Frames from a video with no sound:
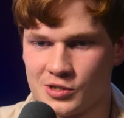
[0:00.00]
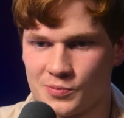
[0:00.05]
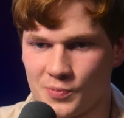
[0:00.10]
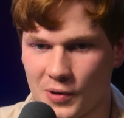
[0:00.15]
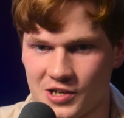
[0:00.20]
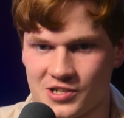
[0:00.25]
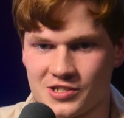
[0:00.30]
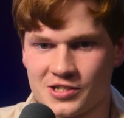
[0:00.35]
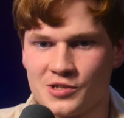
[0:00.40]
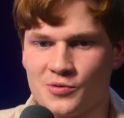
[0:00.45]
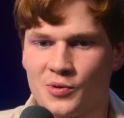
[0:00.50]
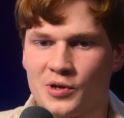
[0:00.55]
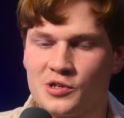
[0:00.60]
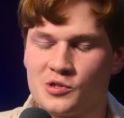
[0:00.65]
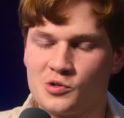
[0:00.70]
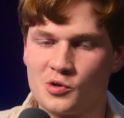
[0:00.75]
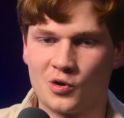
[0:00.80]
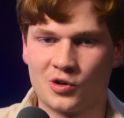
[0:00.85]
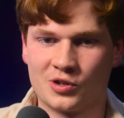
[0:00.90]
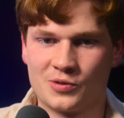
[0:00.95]
especially when
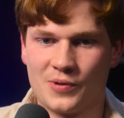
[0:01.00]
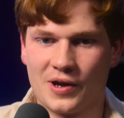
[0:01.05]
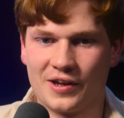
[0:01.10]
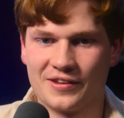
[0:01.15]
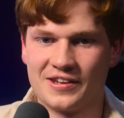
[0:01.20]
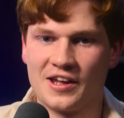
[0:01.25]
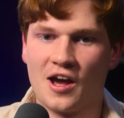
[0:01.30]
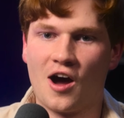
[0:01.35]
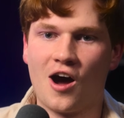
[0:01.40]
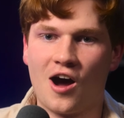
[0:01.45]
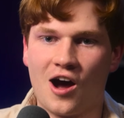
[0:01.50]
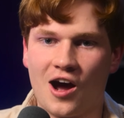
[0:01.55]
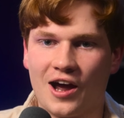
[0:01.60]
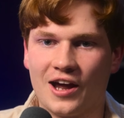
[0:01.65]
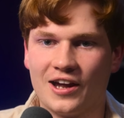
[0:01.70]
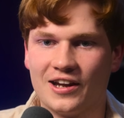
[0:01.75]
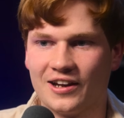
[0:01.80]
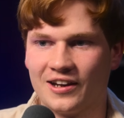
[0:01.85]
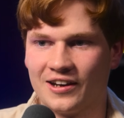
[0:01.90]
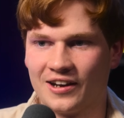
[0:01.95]
you talked about the
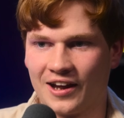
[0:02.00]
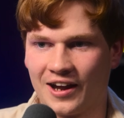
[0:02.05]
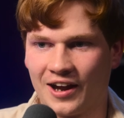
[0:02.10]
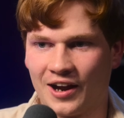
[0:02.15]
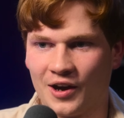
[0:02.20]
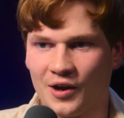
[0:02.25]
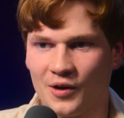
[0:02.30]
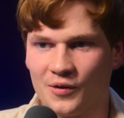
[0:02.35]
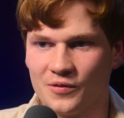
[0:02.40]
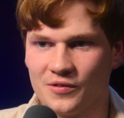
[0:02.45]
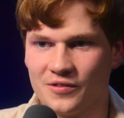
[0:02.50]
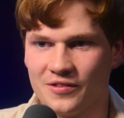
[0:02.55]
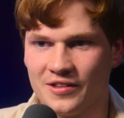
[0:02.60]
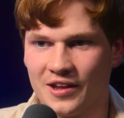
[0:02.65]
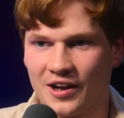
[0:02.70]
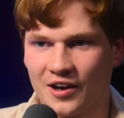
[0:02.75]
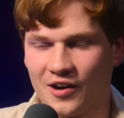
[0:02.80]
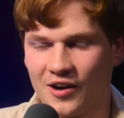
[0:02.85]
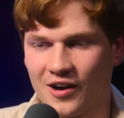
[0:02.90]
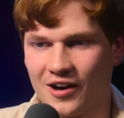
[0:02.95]
eye and how
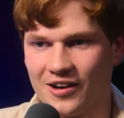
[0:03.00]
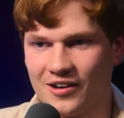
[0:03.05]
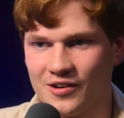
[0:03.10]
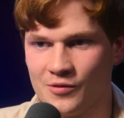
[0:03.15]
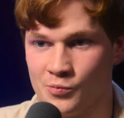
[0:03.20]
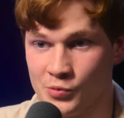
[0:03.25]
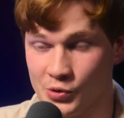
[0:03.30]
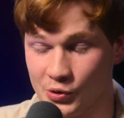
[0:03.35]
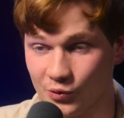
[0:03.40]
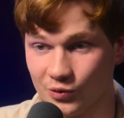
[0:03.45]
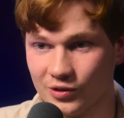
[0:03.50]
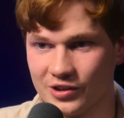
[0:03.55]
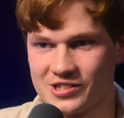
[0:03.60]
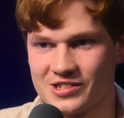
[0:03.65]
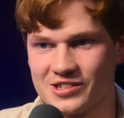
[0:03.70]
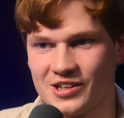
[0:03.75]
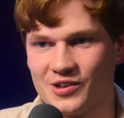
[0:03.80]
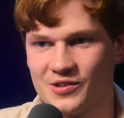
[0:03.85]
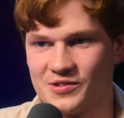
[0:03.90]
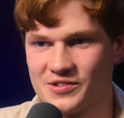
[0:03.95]
there are Mueller
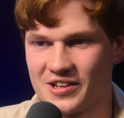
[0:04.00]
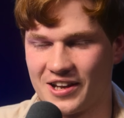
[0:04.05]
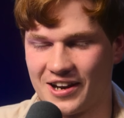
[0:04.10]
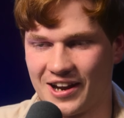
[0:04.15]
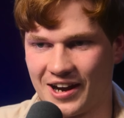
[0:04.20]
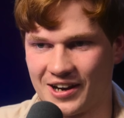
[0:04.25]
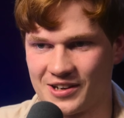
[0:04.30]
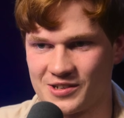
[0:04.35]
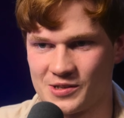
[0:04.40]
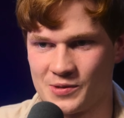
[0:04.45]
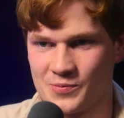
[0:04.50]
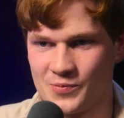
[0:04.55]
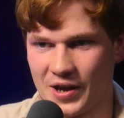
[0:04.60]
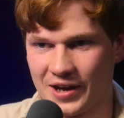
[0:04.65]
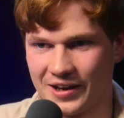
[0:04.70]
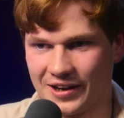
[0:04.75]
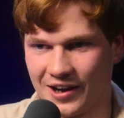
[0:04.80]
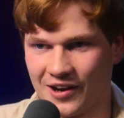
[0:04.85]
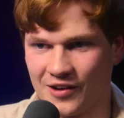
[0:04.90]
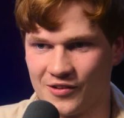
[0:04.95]
cells that actually
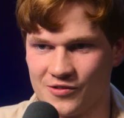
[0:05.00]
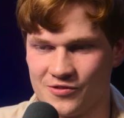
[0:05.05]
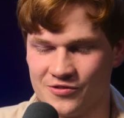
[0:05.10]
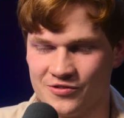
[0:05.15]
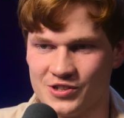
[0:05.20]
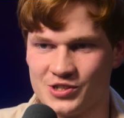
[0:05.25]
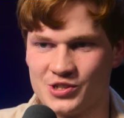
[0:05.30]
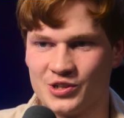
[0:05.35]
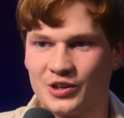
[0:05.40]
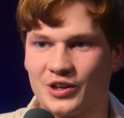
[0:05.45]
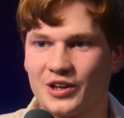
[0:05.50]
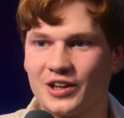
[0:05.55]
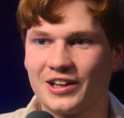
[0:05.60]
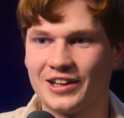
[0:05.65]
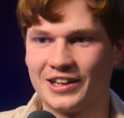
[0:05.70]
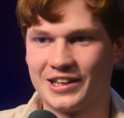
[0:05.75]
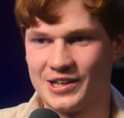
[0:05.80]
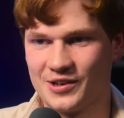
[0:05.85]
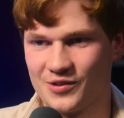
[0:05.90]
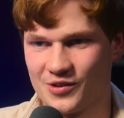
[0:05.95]
make our vision
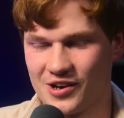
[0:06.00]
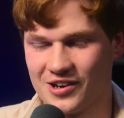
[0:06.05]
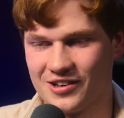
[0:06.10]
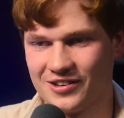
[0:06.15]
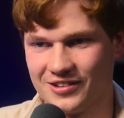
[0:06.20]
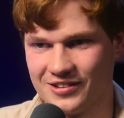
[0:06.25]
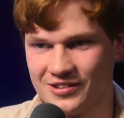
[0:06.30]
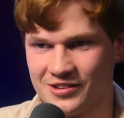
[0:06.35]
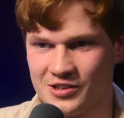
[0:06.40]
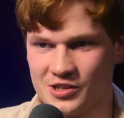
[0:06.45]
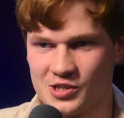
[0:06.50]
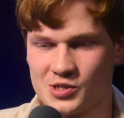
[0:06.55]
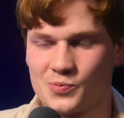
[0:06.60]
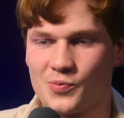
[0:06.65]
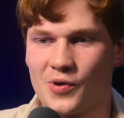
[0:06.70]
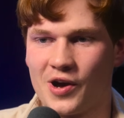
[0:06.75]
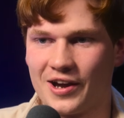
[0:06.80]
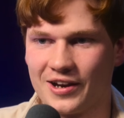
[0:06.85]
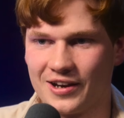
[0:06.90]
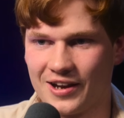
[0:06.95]
clearer
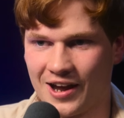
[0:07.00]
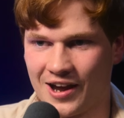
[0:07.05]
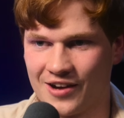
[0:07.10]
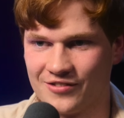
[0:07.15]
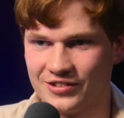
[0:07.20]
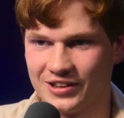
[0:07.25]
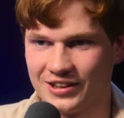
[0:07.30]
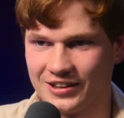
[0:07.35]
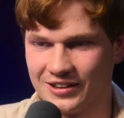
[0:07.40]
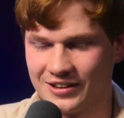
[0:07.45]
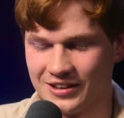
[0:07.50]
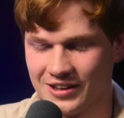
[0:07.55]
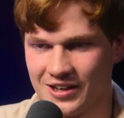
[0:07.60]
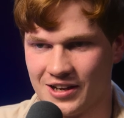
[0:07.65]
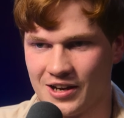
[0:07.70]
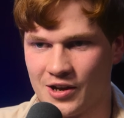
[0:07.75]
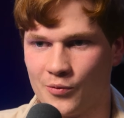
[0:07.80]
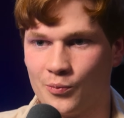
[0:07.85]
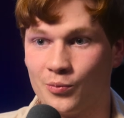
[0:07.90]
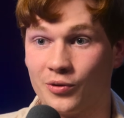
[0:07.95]
despite having
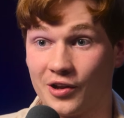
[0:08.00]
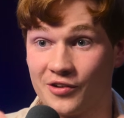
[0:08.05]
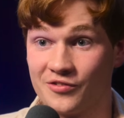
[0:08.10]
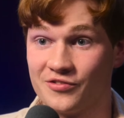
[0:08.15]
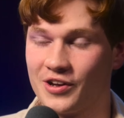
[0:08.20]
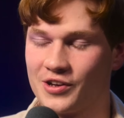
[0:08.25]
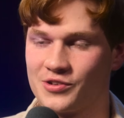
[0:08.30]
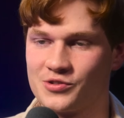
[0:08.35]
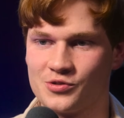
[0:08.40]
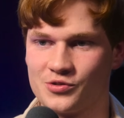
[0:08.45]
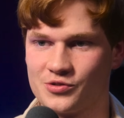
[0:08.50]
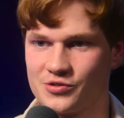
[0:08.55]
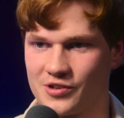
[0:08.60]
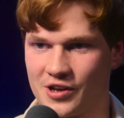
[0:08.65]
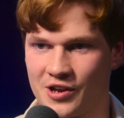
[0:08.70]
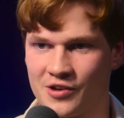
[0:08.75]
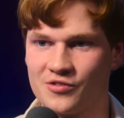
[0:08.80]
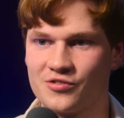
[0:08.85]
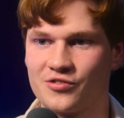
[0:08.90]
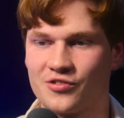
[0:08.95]
blood
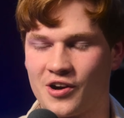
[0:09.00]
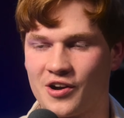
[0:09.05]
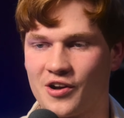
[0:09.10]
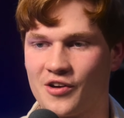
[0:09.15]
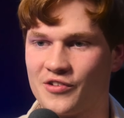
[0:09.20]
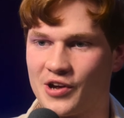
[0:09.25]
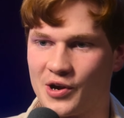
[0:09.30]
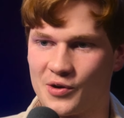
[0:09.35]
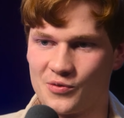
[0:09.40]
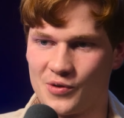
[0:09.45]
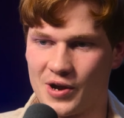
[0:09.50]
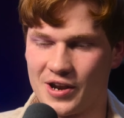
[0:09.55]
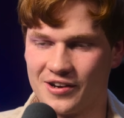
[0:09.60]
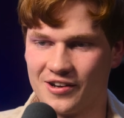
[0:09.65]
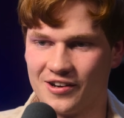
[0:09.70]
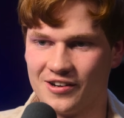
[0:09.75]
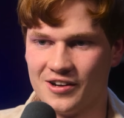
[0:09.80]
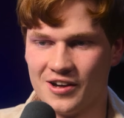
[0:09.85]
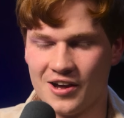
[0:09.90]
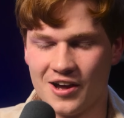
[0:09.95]
vessels in front of our
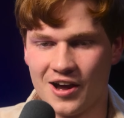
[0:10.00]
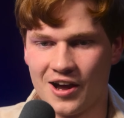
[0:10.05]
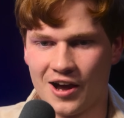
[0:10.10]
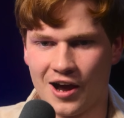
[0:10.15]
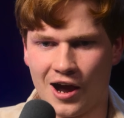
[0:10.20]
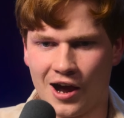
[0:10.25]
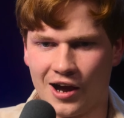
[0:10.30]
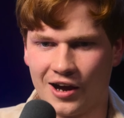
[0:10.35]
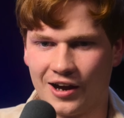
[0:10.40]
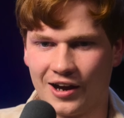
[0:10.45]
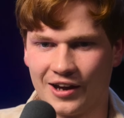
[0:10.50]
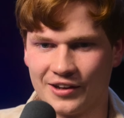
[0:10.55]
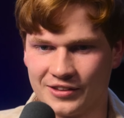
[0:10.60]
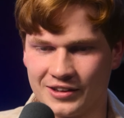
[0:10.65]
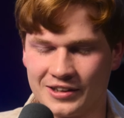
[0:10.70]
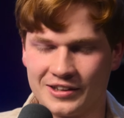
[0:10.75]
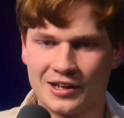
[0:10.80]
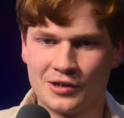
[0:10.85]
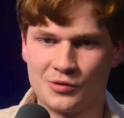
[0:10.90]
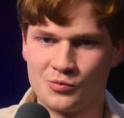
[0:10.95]
retina. Uh, I
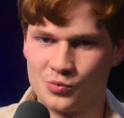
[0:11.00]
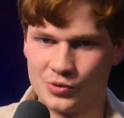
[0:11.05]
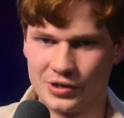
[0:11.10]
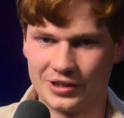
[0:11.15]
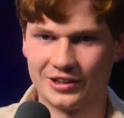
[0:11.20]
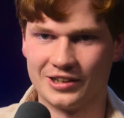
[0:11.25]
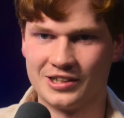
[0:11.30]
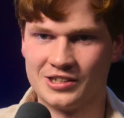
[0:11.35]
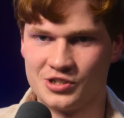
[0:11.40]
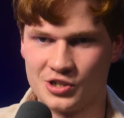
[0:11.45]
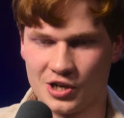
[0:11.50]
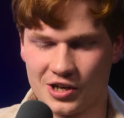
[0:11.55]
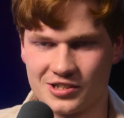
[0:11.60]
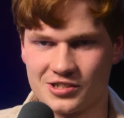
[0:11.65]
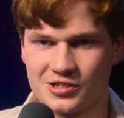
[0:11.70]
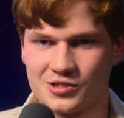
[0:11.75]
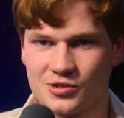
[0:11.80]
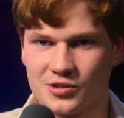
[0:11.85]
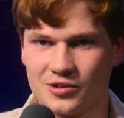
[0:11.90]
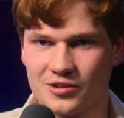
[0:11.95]
think that really
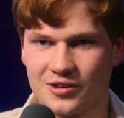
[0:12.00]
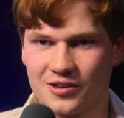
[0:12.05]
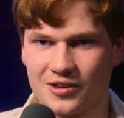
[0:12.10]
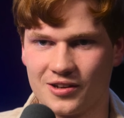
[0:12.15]
just